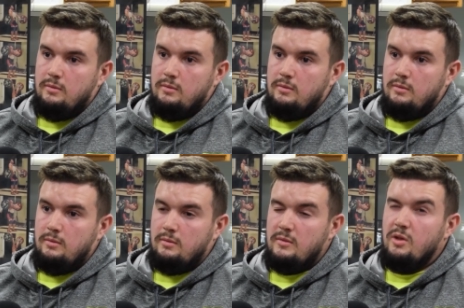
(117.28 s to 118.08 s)
right
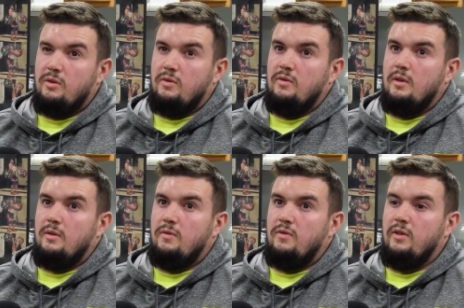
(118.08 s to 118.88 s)
it was
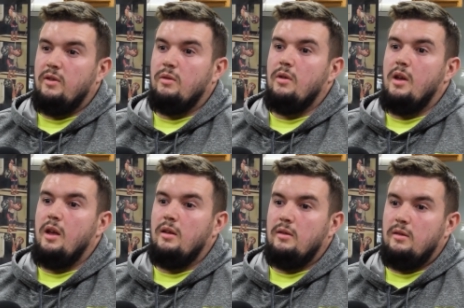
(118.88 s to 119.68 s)
8
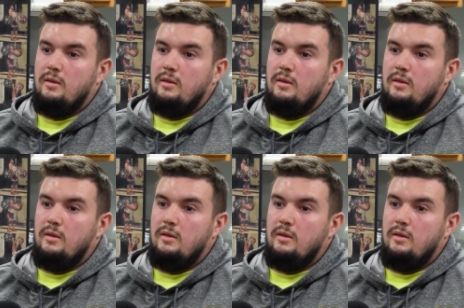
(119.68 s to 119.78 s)
53